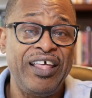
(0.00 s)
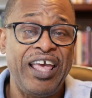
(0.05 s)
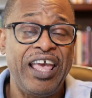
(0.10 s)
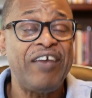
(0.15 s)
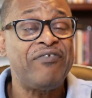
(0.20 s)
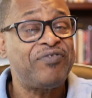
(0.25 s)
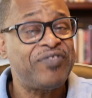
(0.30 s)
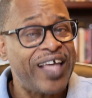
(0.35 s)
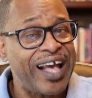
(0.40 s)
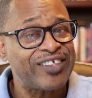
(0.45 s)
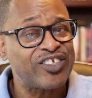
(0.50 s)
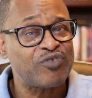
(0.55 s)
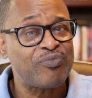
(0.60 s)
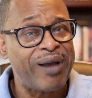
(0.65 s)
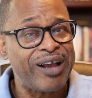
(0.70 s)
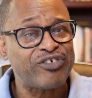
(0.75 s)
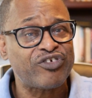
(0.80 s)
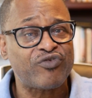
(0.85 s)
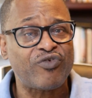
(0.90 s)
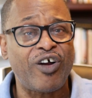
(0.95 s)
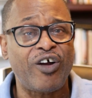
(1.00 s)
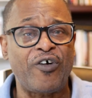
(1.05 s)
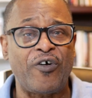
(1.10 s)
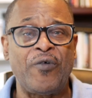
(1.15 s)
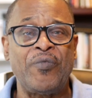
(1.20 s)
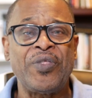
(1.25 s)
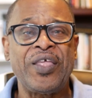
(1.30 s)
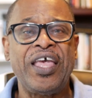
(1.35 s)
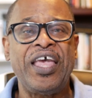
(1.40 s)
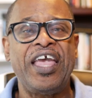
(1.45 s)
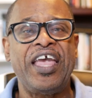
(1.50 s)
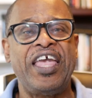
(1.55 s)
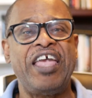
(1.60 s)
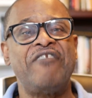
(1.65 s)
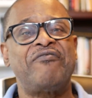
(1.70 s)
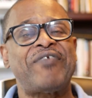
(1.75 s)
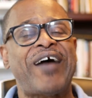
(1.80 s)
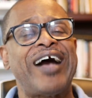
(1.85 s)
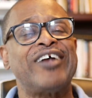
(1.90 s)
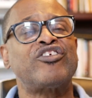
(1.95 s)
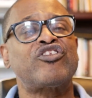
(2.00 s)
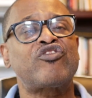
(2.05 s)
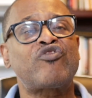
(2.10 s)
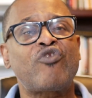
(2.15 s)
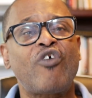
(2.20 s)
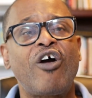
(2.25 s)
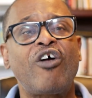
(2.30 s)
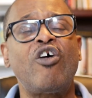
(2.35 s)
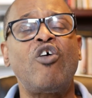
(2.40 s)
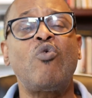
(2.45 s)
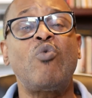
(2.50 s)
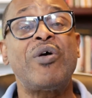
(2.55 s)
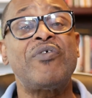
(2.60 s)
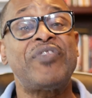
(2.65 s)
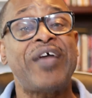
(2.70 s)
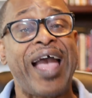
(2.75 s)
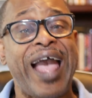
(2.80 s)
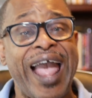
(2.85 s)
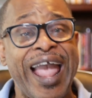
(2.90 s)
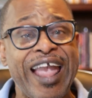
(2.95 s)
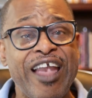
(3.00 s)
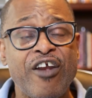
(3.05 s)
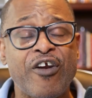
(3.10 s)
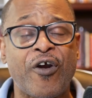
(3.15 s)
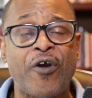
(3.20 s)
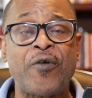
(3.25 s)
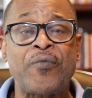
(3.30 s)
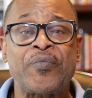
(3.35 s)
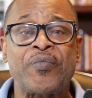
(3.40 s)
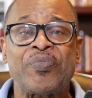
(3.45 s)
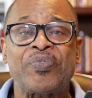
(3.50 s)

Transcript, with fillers: If that's my struggle, if I struggle with anger,